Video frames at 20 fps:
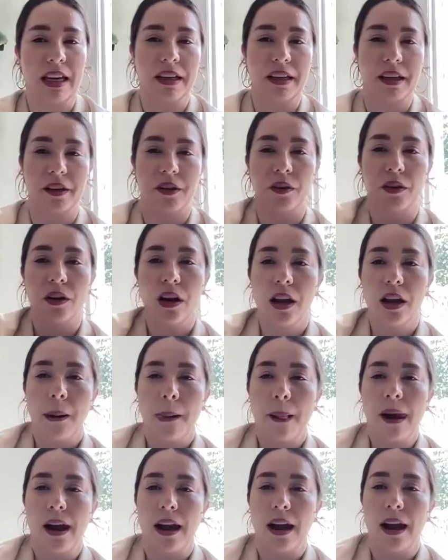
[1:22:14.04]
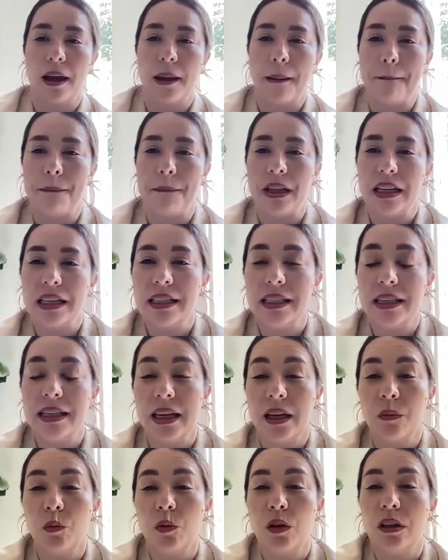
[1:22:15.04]
thank you um,
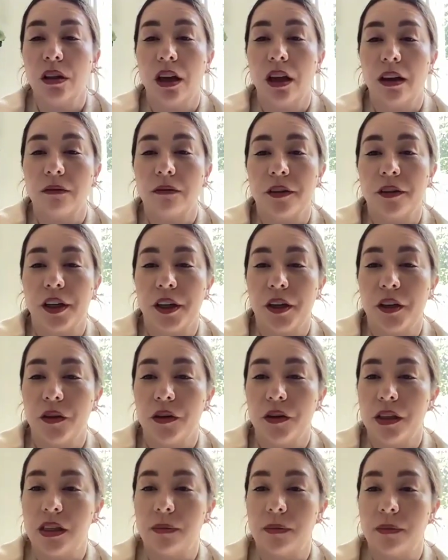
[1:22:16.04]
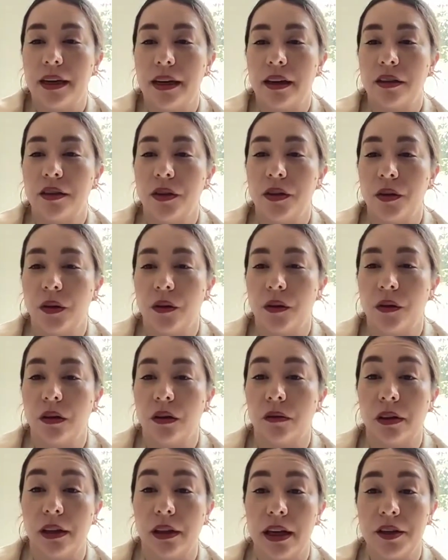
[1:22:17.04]
tim would love for you to speak to
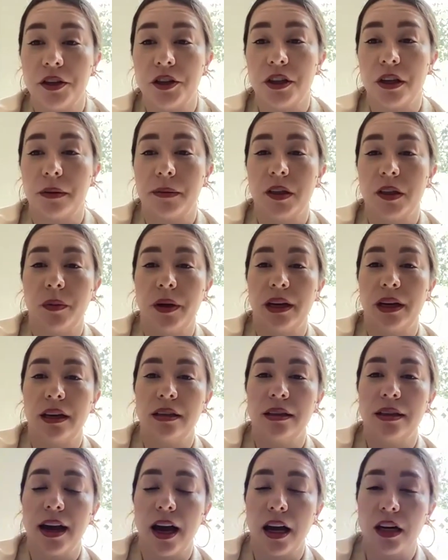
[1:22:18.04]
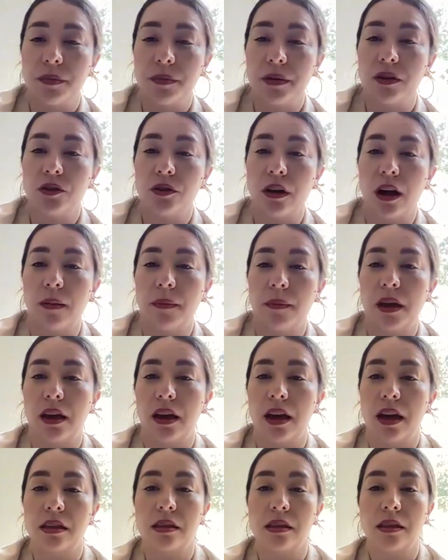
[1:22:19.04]
the relationship between attachment
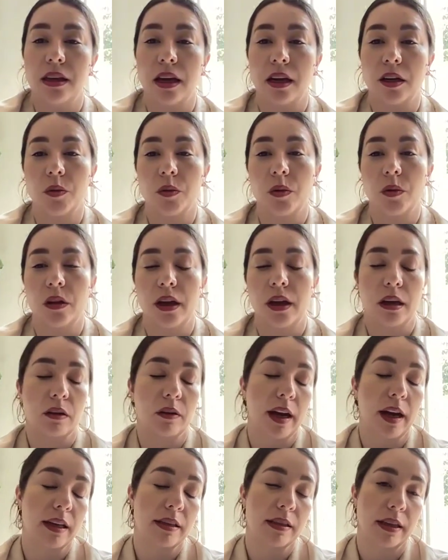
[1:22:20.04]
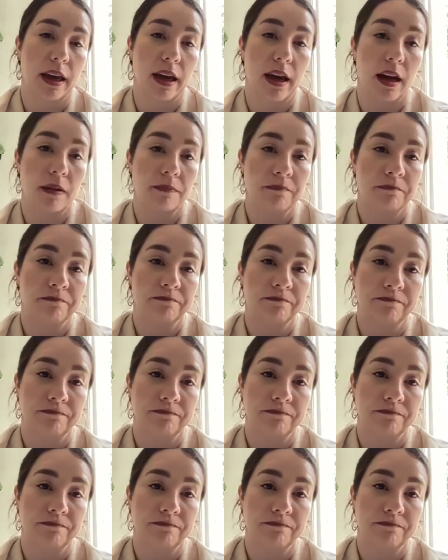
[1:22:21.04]
trauma and sexual anorexia